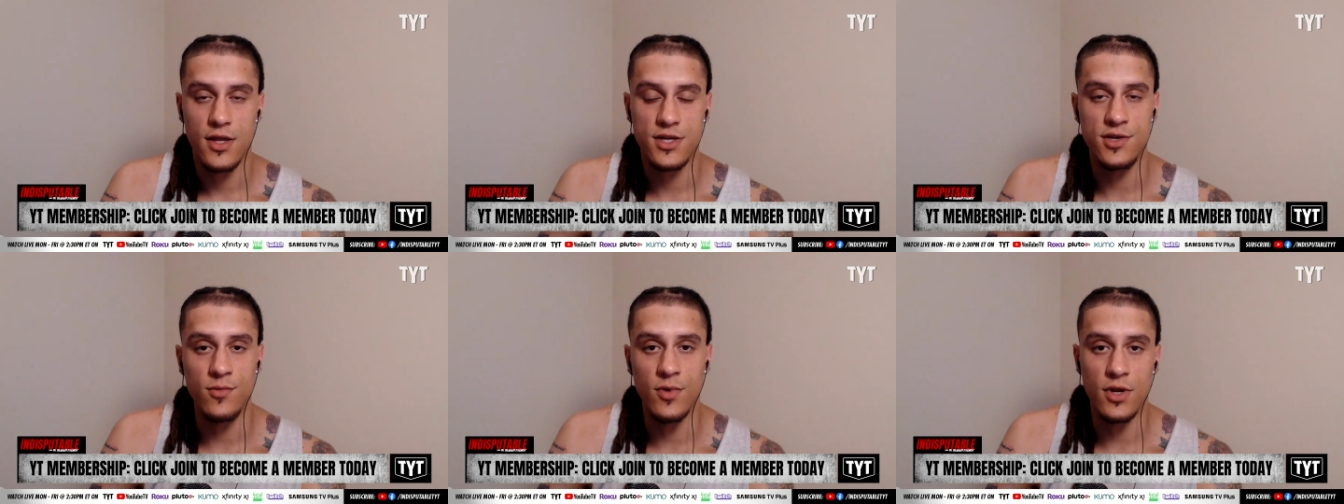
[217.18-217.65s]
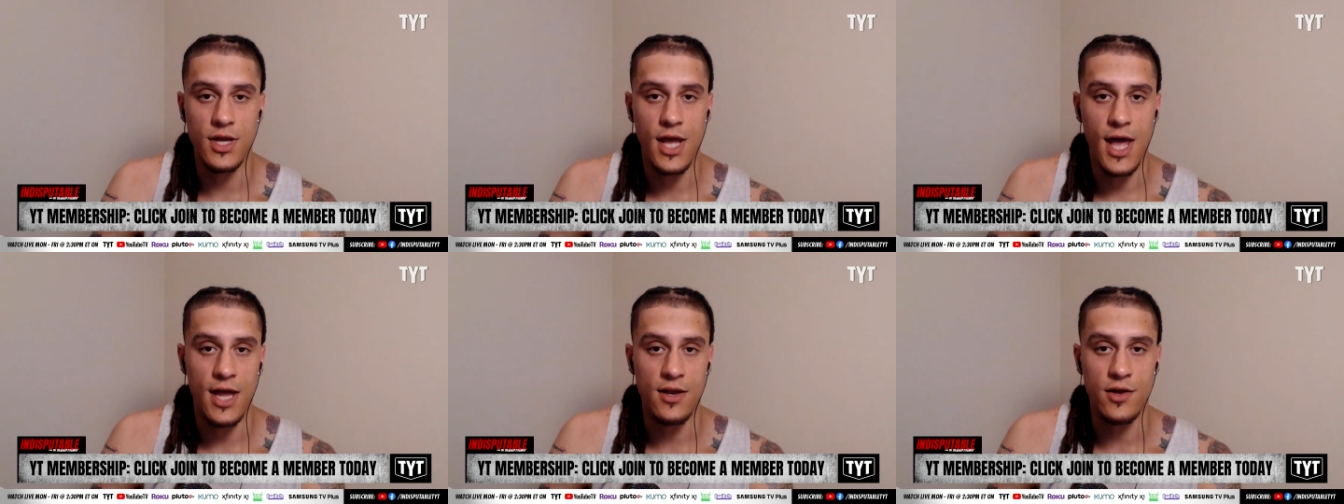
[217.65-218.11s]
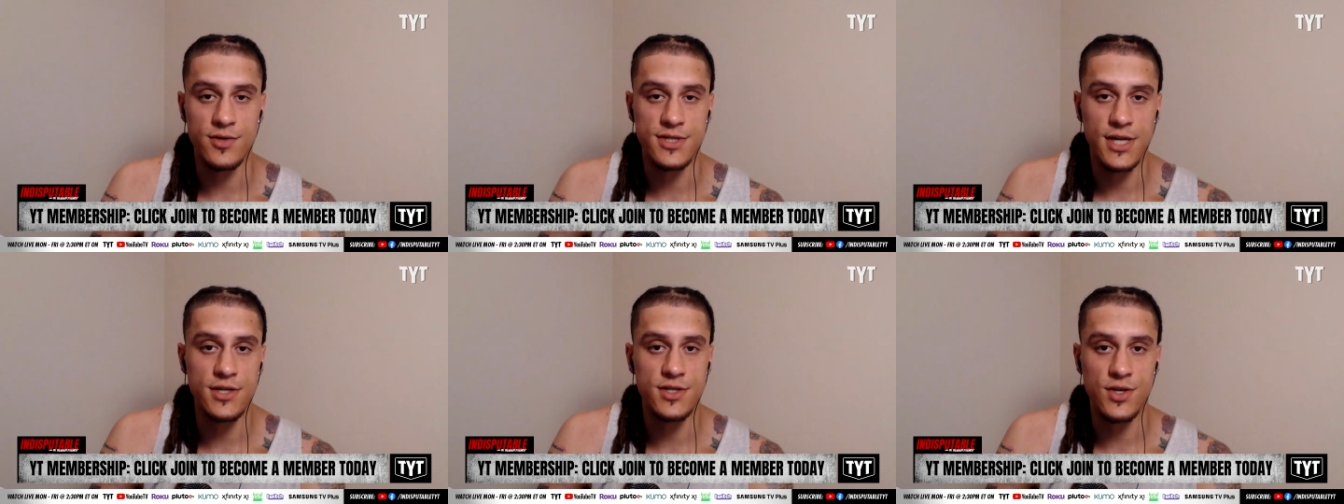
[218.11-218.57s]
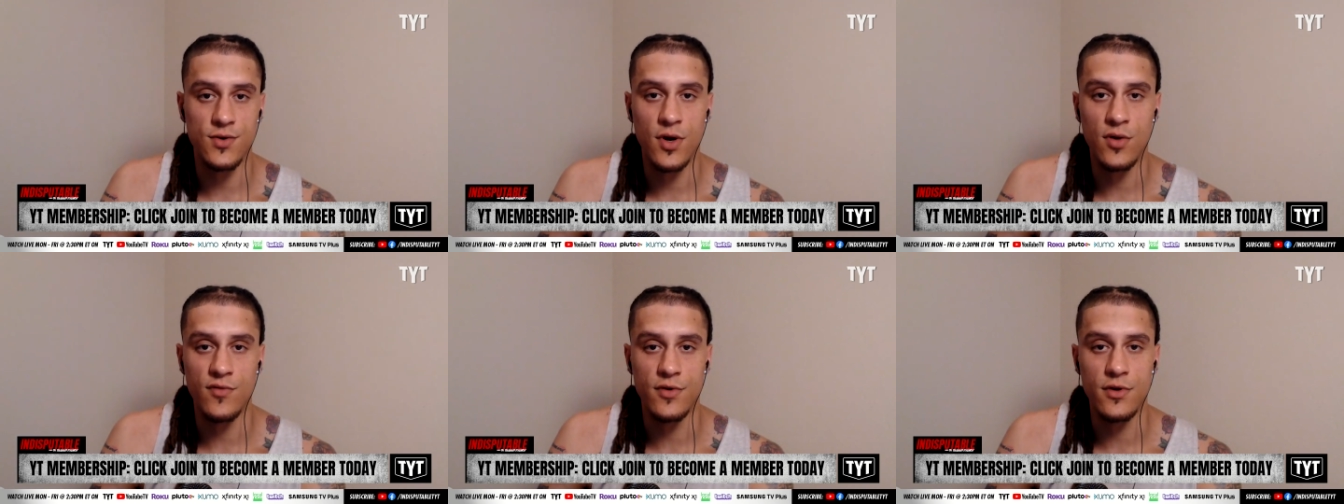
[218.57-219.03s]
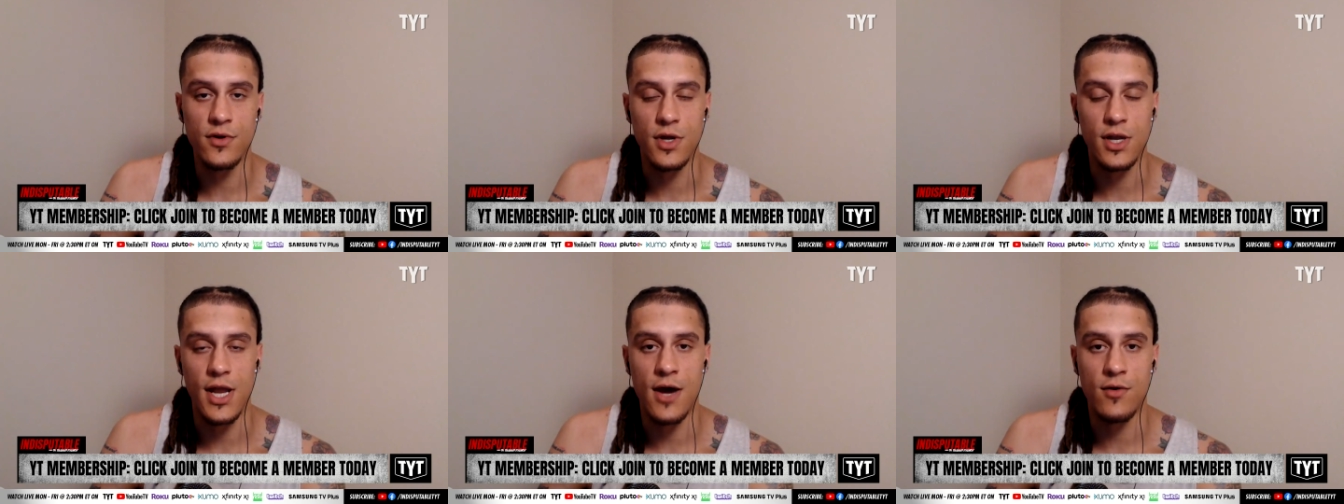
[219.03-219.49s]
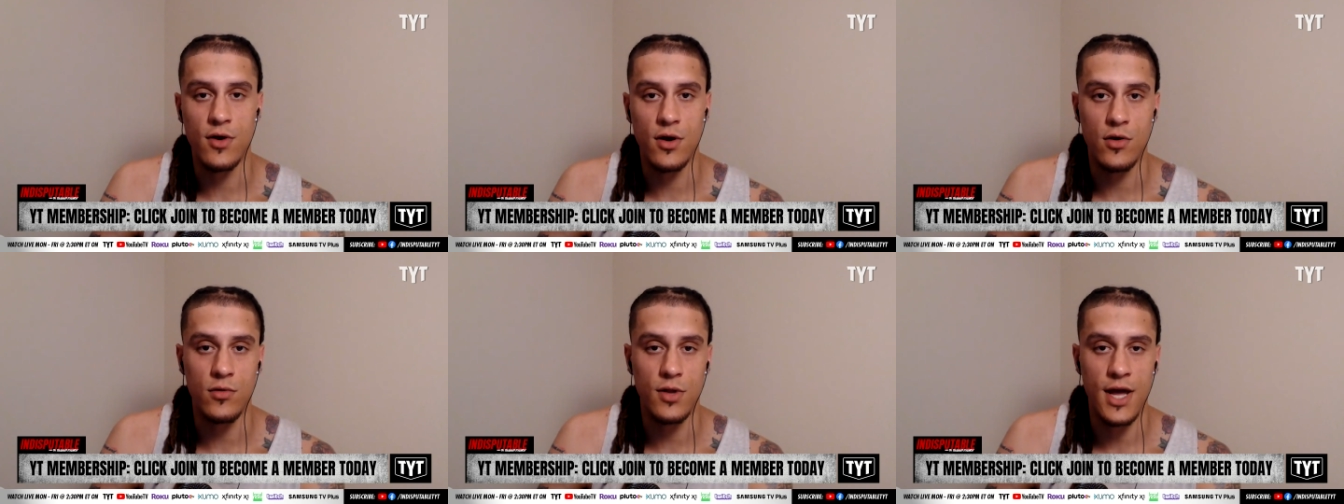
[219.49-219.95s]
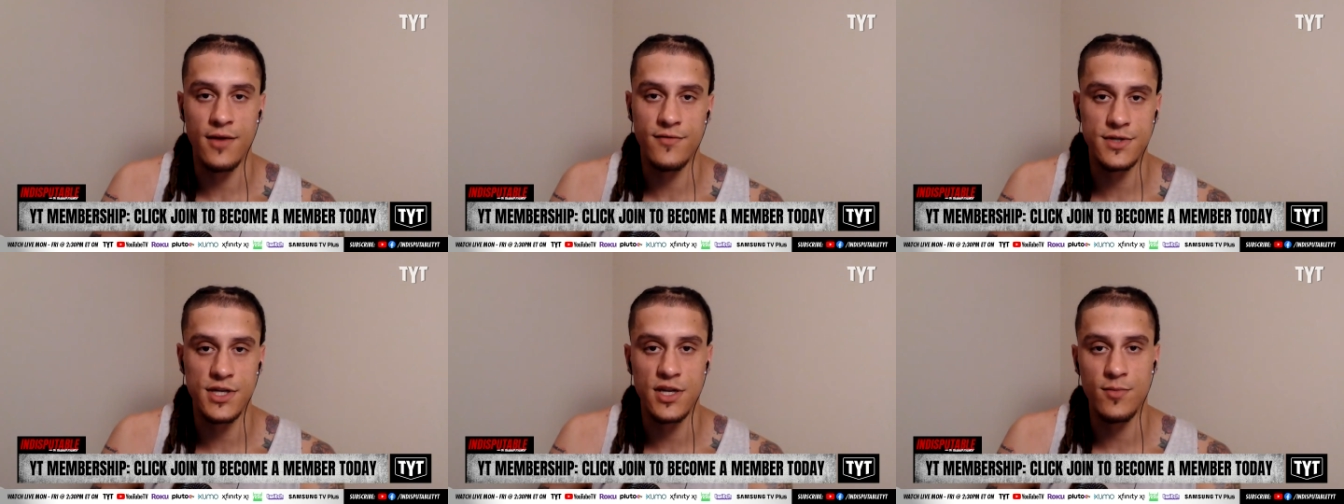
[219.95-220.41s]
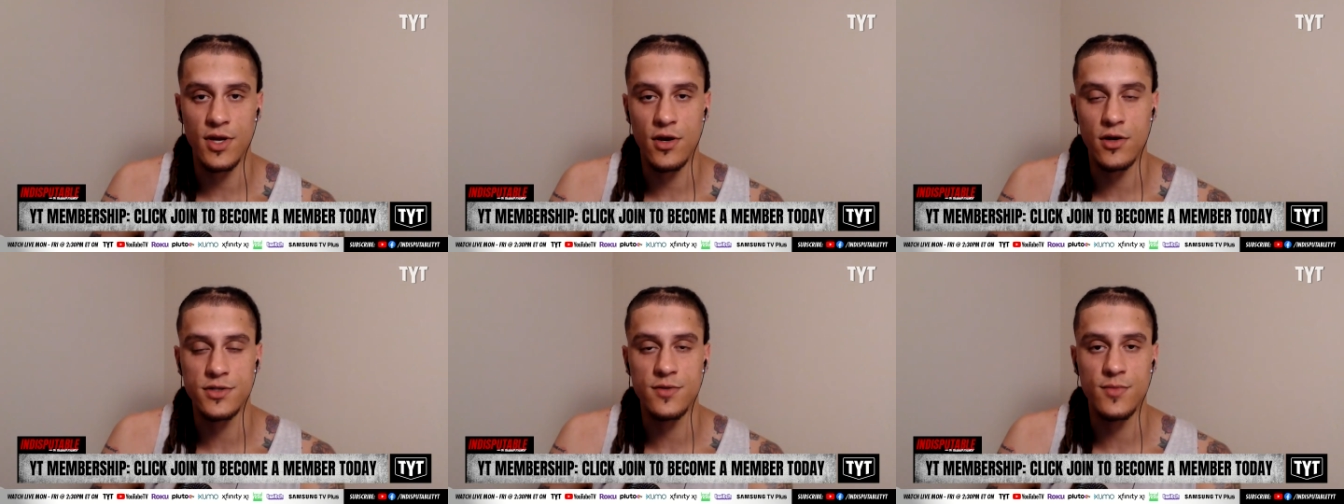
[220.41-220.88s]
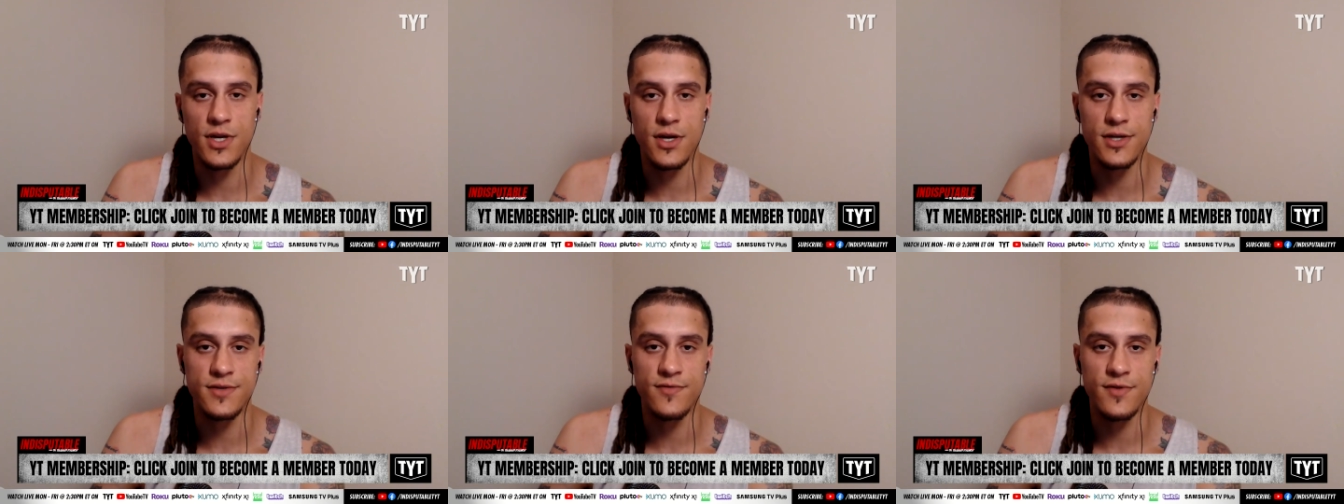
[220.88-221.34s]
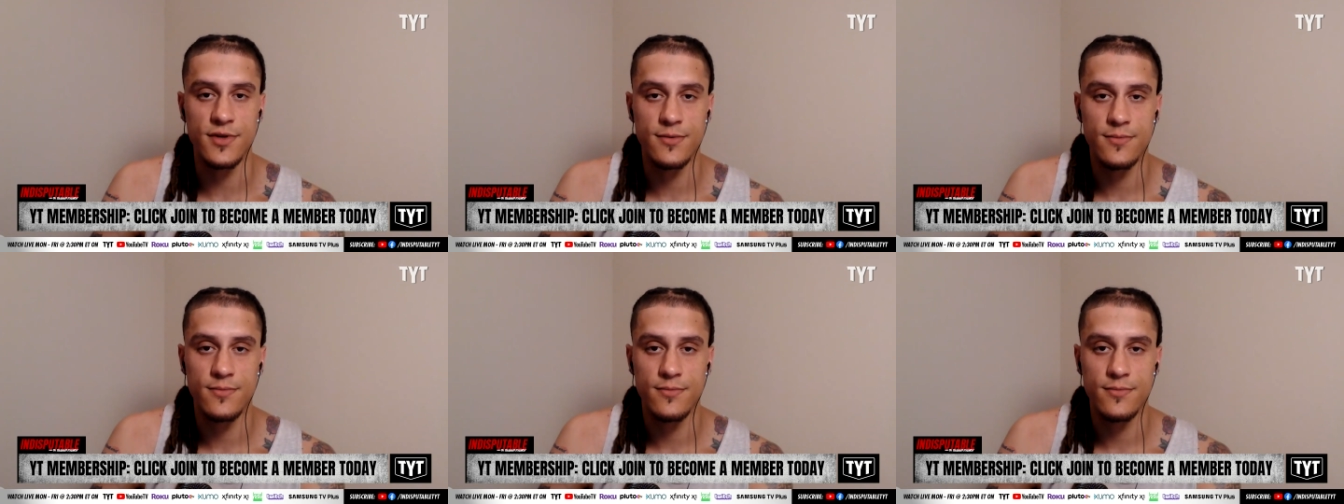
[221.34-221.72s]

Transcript: that she really had no say so over, and now her whole life is going to be altered because of it.